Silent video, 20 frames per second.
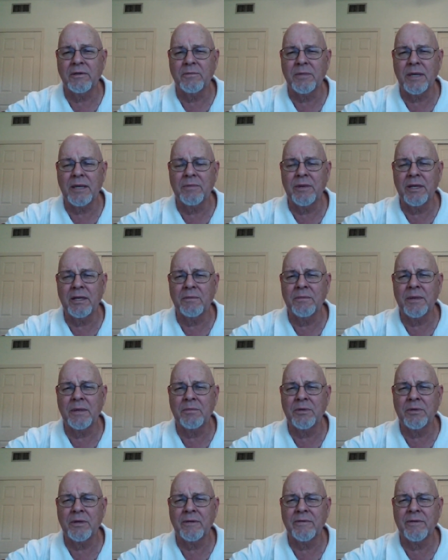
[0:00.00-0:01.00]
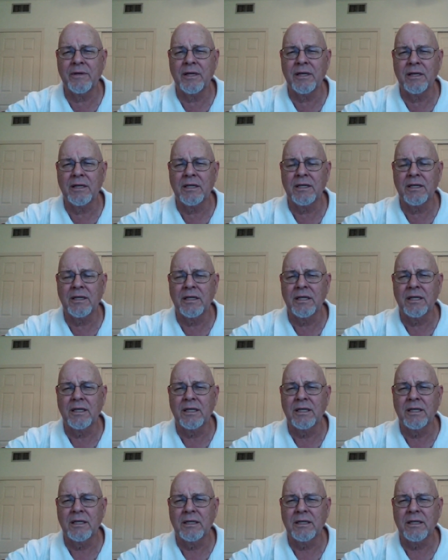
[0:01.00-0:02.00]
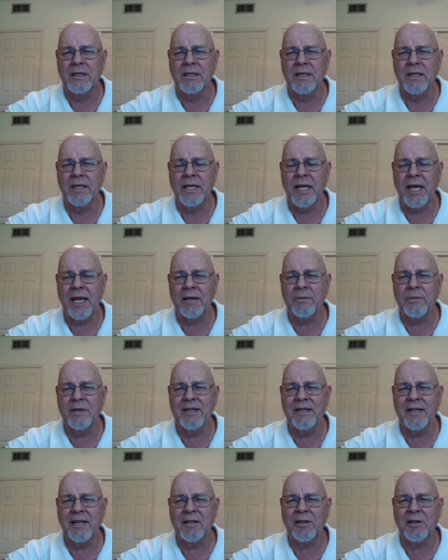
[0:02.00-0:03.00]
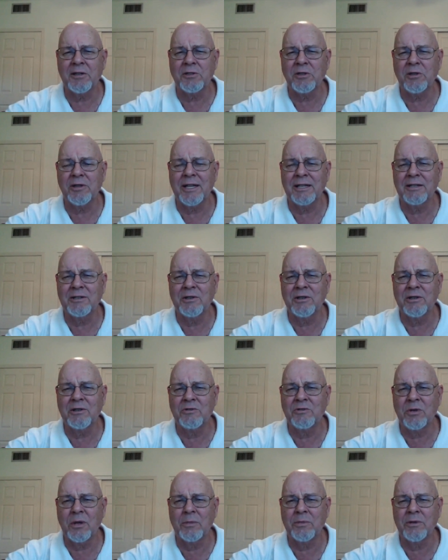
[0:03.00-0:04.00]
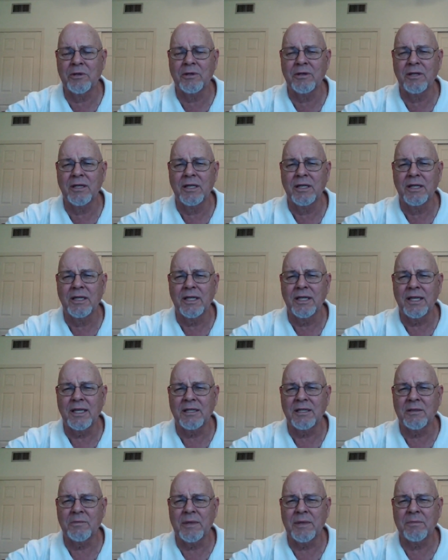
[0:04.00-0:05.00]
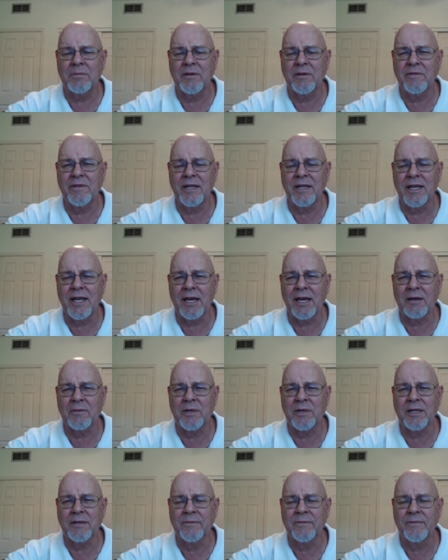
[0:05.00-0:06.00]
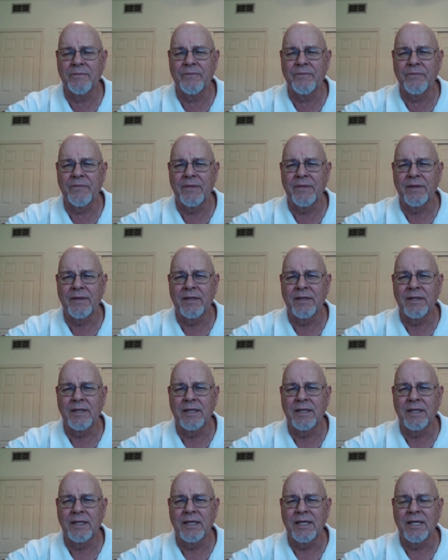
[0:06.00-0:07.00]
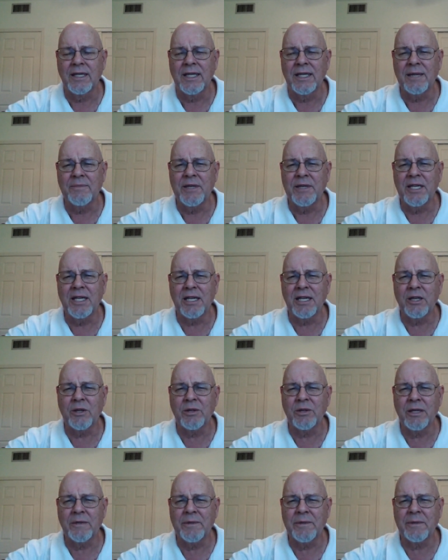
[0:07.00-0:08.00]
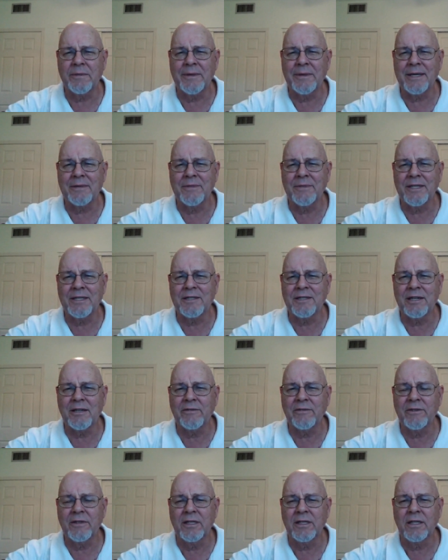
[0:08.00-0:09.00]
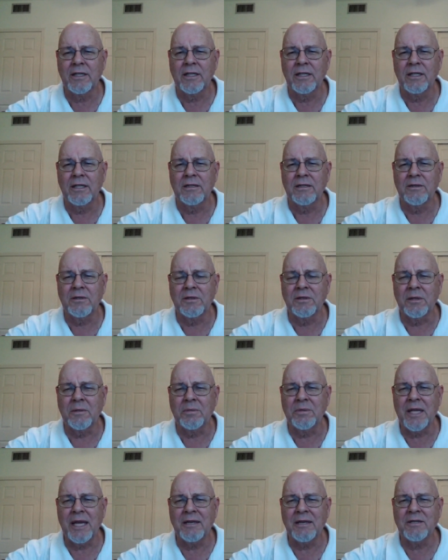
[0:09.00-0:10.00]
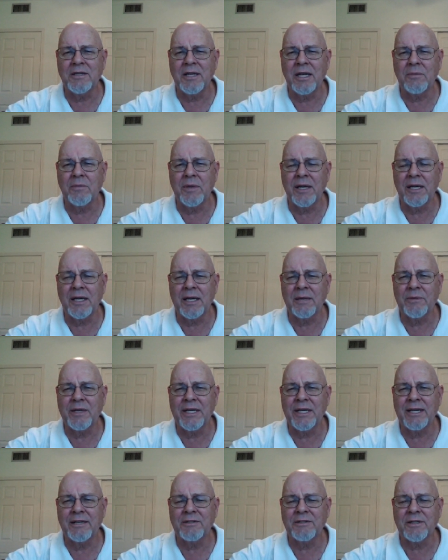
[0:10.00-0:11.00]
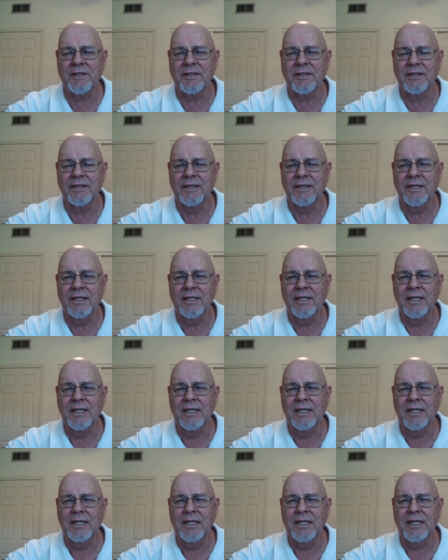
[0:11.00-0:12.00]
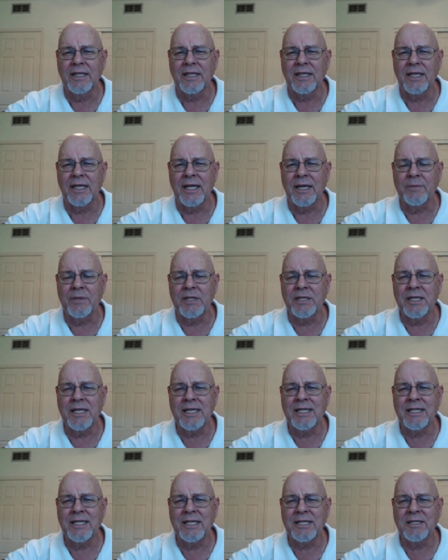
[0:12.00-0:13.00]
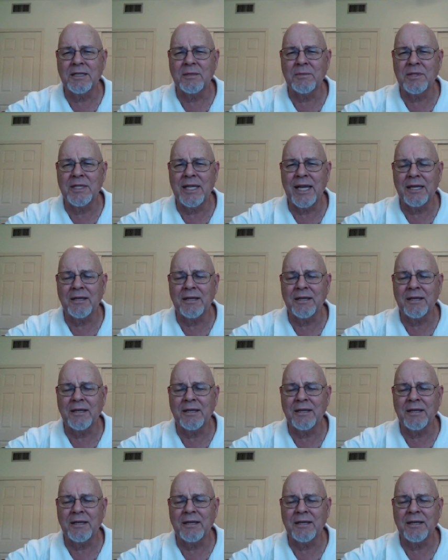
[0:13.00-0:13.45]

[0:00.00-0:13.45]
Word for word: I would like very much to learn by being a member of the Academy, I'd also like to contribute as a member of the Academy. Let me tell you a little bit about myself to substantiate my nomination.